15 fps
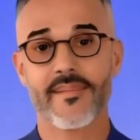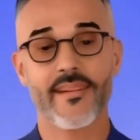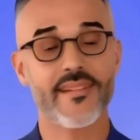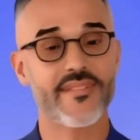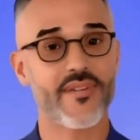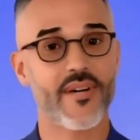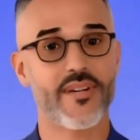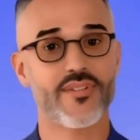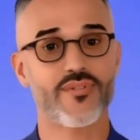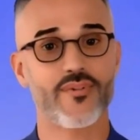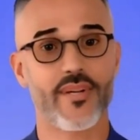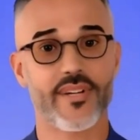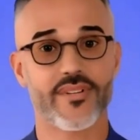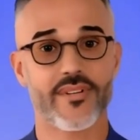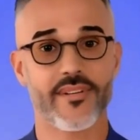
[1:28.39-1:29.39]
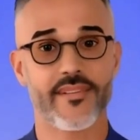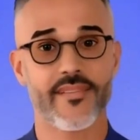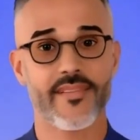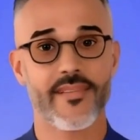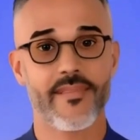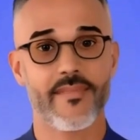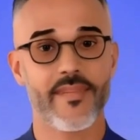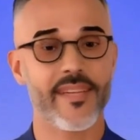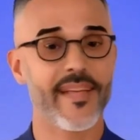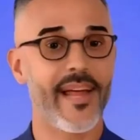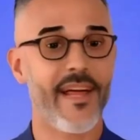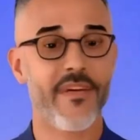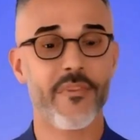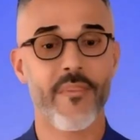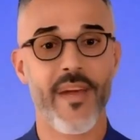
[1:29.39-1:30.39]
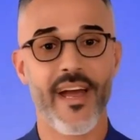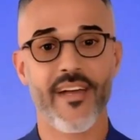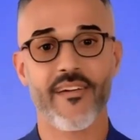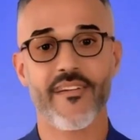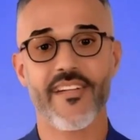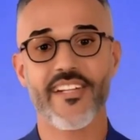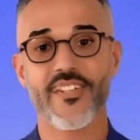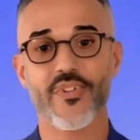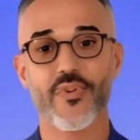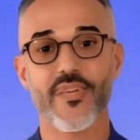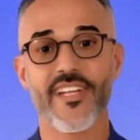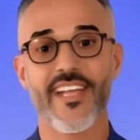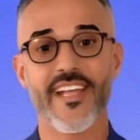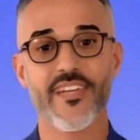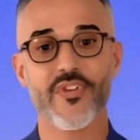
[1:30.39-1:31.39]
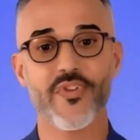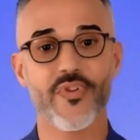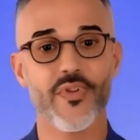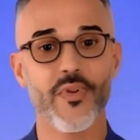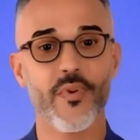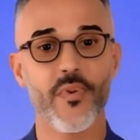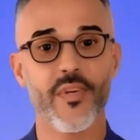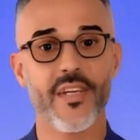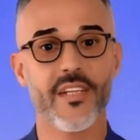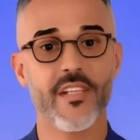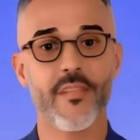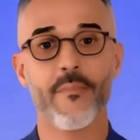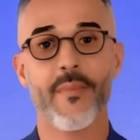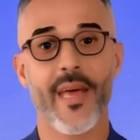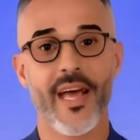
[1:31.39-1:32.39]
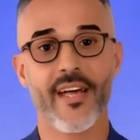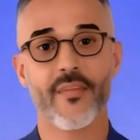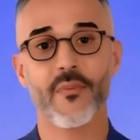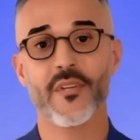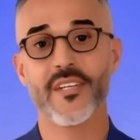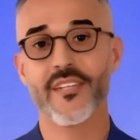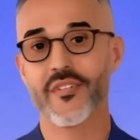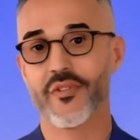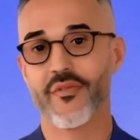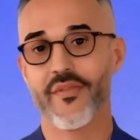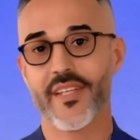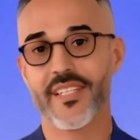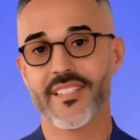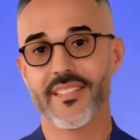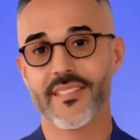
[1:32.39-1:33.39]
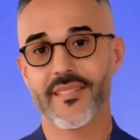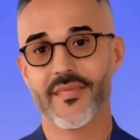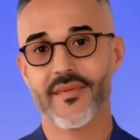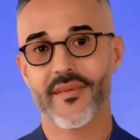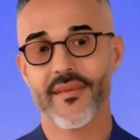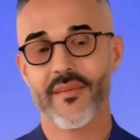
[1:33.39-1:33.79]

Let's talk structure. The adapter pattern lets you connect two incompatible interfaces,